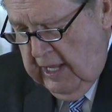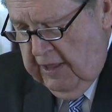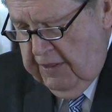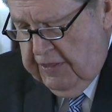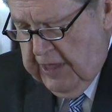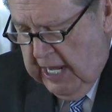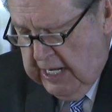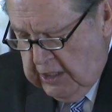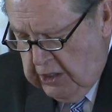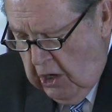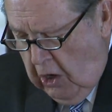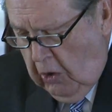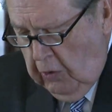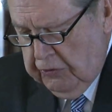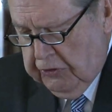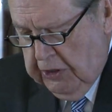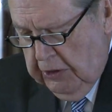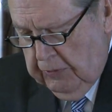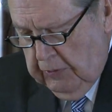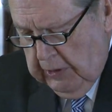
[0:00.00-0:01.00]
They
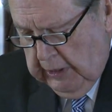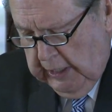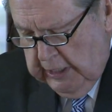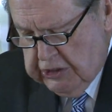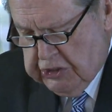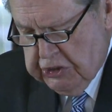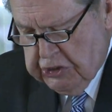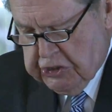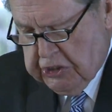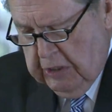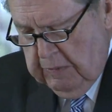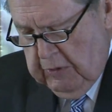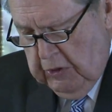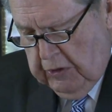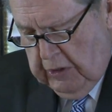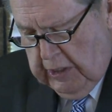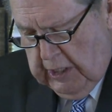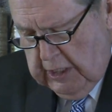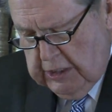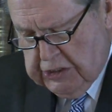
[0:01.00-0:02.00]
note that religious
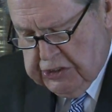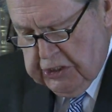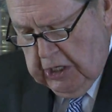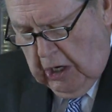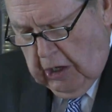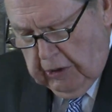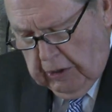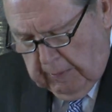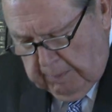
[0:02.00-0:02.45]
communities are